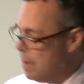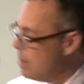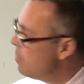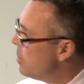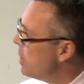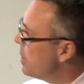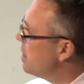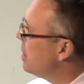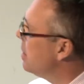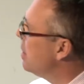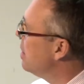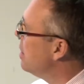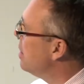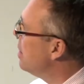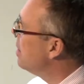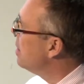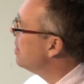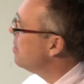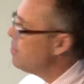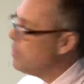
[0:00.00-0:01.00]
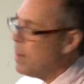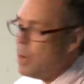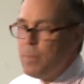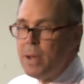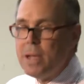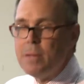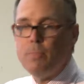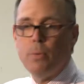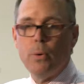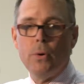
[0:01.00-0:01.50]
But my
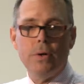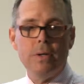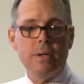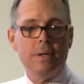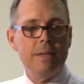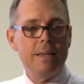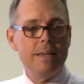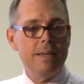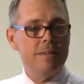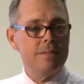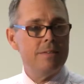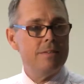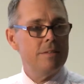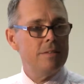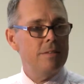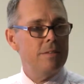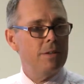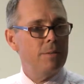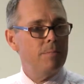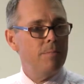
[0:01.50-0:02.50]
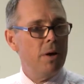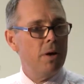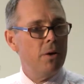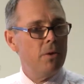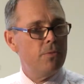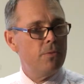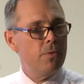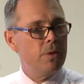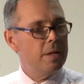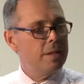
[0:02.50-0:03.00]
main point is that by
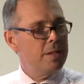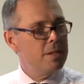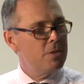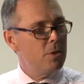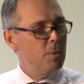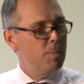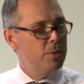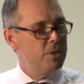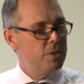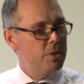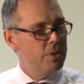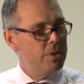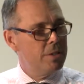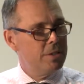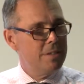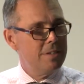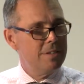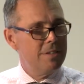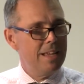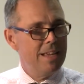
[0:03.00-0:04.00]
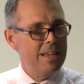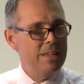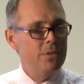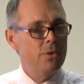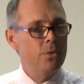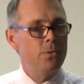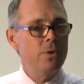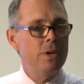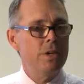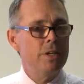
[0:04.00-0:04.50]
offering these opportunities in
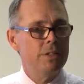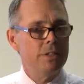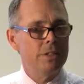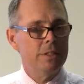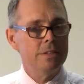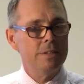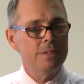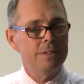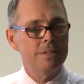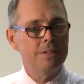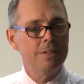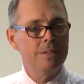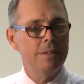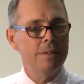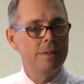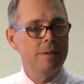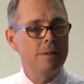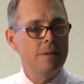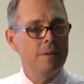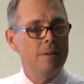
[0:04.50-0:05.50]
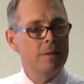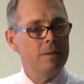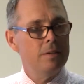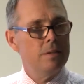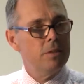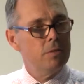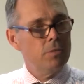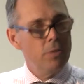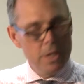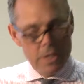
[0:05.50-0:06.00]
the regions,
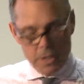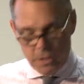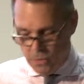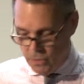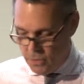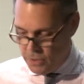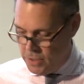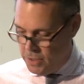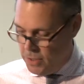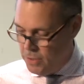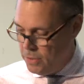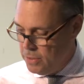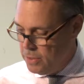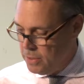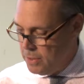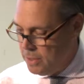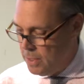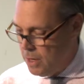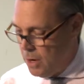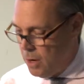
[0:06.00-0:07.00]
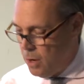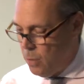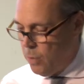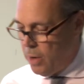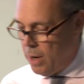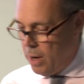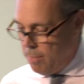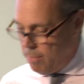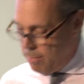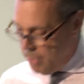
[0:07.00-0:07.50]
to regional students, we
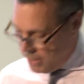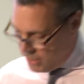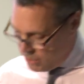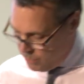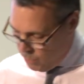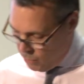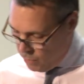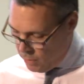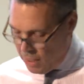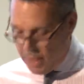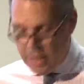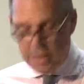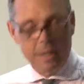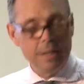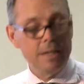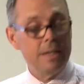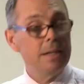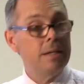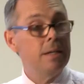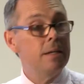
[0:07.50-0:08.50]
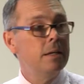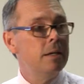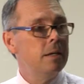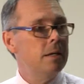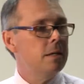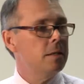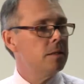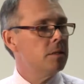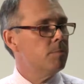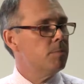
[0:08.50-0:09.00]
are much more likely
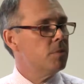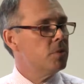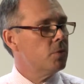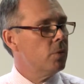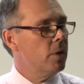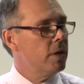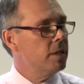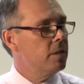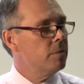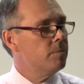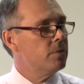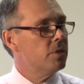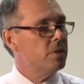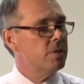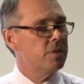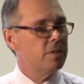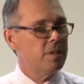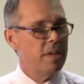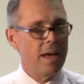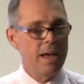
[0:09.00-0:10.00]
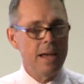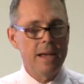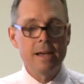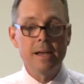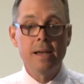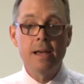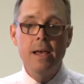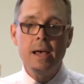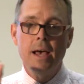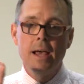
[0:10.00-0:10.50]
to persuade them to stay
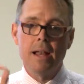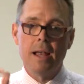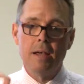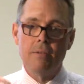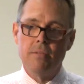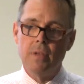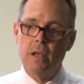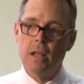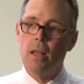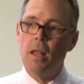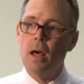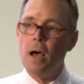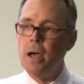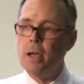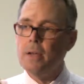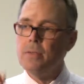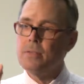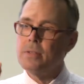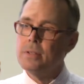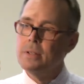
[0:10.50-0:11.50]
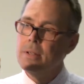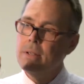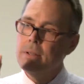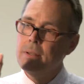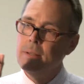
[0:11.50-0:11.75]
and have their lives,